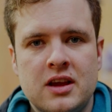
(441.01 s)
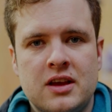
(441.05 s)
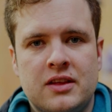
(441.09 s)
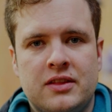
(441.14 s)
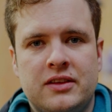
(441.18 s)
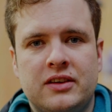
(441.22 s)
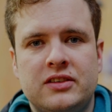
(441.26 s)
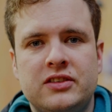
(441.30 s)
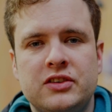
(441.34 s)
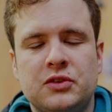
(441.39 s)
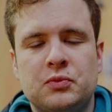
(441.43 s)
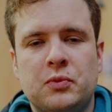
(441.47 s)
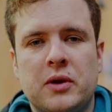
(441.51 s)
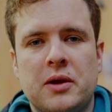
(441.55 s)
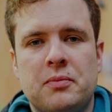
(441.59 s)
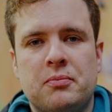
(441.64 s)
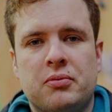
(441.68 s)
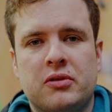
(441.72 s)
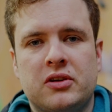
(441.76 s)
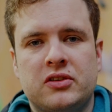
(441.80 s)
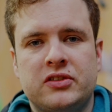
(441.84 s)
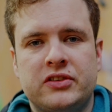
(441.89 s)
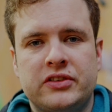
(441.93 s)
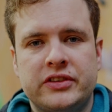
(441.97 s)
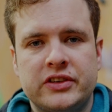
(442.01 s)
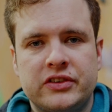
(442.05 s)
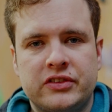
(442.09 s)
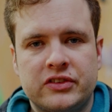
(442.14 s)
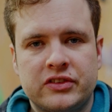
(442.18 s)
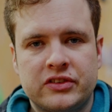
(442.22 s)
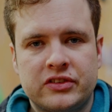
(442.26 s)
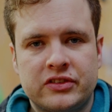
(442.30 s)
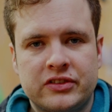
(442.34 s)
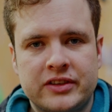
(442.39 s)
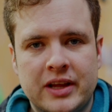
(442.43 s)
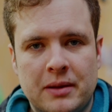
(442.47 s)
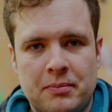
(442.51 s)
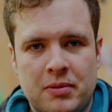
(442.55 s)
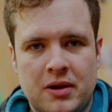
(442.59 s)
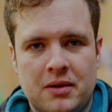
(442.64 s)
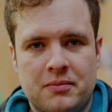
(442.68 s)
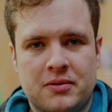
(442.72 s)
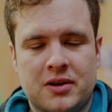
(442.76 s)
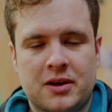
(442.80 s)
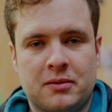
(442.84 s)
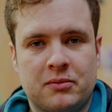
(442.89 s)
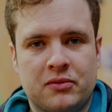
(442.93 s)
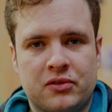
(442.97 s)
This is where precision step
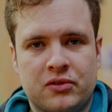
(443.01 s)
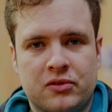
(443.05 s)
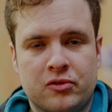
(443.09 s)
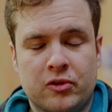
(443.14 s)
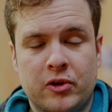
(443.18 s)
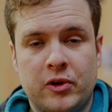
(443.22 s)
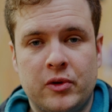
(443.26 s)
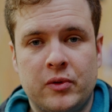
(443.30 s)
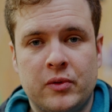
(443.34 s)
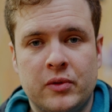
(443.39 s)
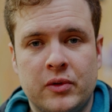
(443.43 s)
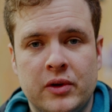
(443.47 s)
up comes through.